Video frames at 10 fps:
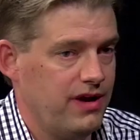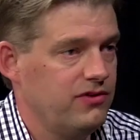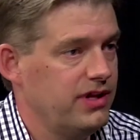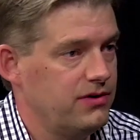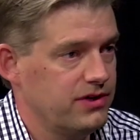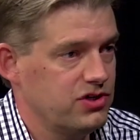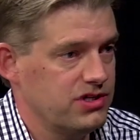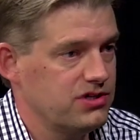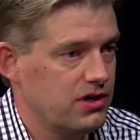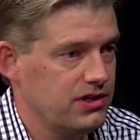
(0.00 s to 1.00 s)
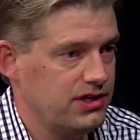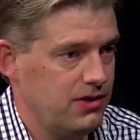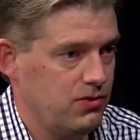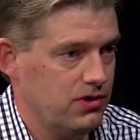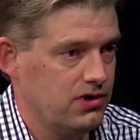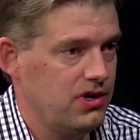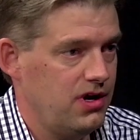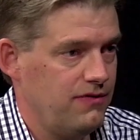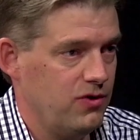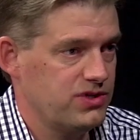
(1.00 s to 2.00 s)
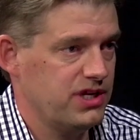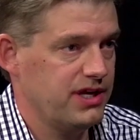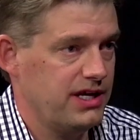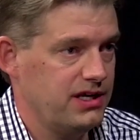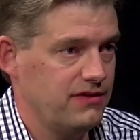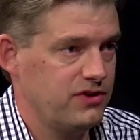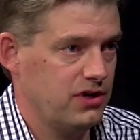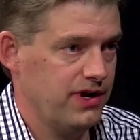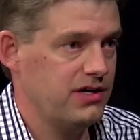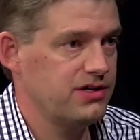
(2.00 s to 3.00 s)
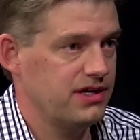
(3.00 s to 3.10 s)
Everlane originally started, they were focused on the idea of curators